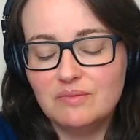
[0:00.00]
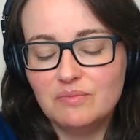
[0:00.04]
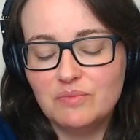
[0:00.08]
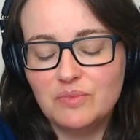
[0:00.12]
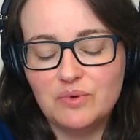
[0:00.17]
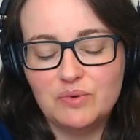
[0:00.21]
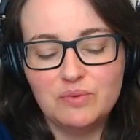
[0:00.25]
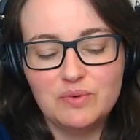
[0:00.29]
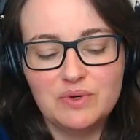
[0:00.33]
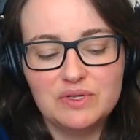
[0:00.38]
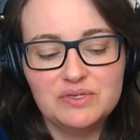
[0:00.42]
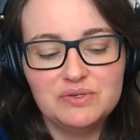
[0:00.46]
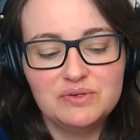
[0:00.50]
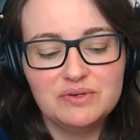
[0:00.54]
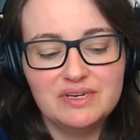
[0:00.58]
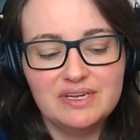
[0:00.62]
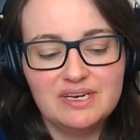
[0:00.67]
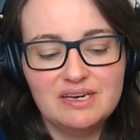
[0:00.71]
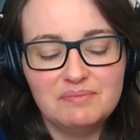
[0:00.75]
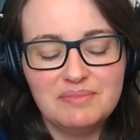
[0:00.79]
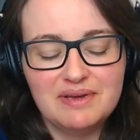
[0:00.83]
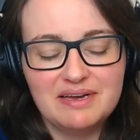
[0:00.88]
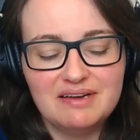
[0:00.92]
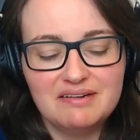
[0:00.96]
But we're
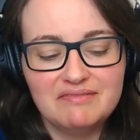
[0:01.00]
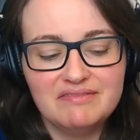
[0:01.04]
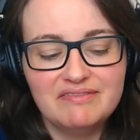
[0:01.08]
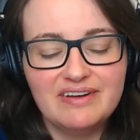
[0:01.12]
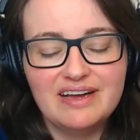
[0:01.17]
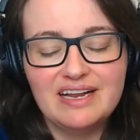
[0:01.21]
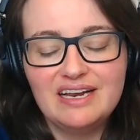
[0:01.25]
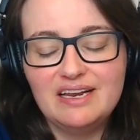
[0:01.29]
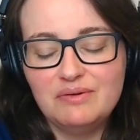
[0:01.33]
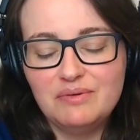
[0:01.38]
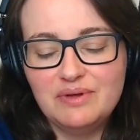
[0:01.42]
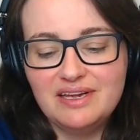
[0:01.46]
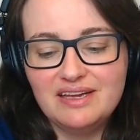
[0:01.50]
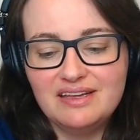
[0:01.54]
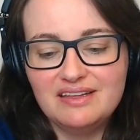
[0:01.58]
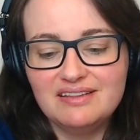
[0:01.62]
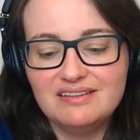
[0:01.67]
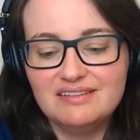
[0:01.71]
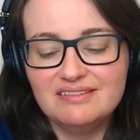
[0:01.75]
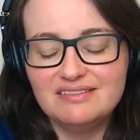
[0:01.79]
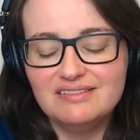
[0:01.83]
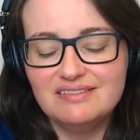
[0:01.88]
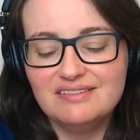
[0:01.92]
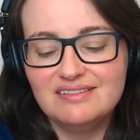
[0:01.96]
talking about
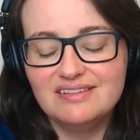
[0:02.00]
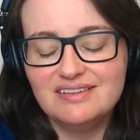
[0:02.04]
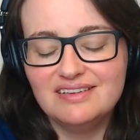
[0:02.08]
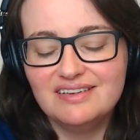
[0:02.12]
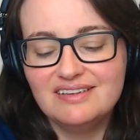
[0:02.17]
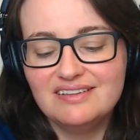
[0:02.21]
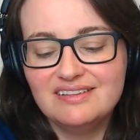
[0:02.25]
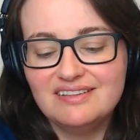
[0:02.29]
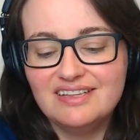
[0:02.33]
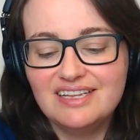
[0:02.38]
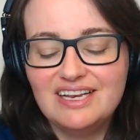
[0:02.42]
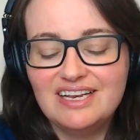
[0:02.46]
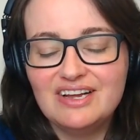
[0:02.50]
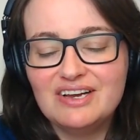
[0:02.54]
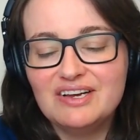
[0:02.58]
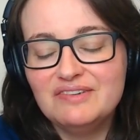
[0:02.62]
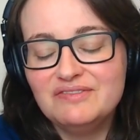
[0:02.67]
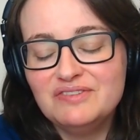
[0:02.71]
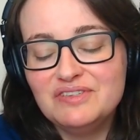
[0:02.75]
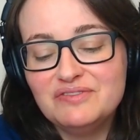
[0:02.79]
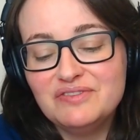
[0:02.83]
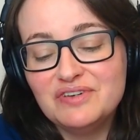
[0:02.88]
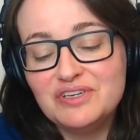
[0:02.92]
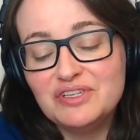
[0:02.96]
valuing the
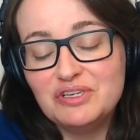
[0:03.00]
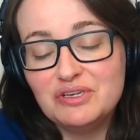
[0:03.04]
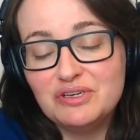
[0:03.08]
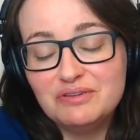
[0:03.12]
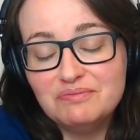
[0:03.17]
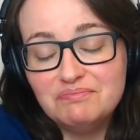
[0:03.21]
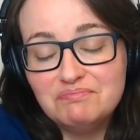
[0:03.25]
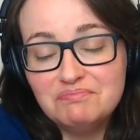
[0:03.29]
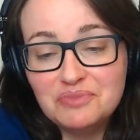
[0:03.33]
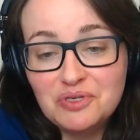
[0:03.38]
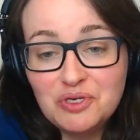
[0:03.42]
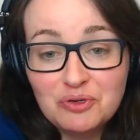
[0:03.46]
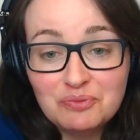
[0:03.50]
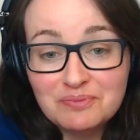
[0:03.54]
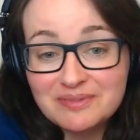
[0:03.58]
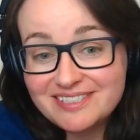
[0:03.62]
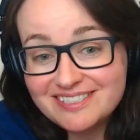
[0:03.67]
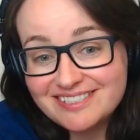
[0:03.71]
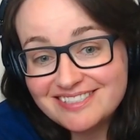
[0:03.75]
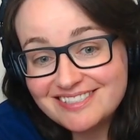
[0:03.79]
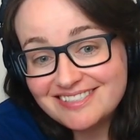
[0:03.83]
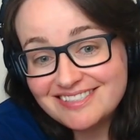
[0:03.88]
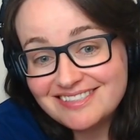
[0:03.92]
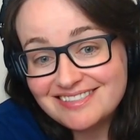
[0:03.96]
lives of other
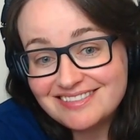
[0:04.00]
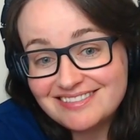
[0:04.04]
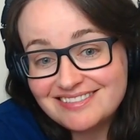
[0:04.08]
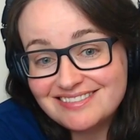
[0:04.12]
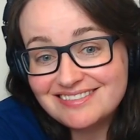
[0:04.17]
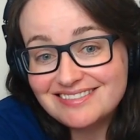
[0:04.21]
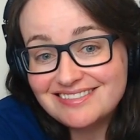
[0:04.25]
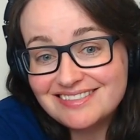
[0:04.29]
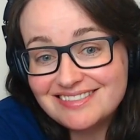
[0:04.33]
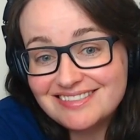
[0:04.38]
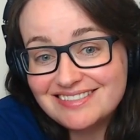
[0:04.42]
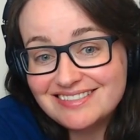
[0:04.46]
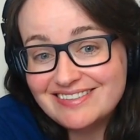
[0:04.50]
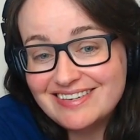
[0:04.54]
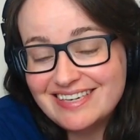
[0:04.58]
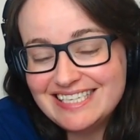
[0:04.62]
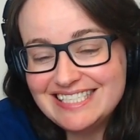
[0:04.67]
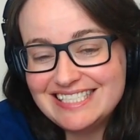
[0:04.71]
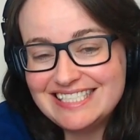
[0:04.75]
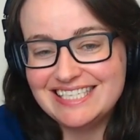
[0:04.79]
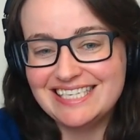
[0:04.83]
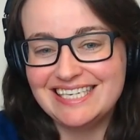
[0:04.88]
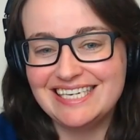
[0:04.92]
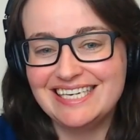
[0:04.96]
humans.
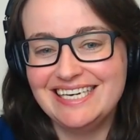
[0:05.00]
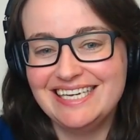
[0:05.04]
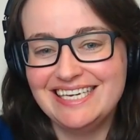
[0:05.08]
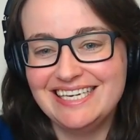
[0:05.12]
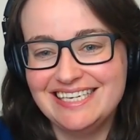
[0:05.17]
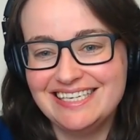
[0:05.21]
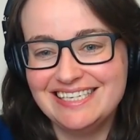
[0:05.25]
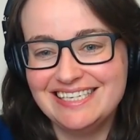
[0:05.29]
Basically.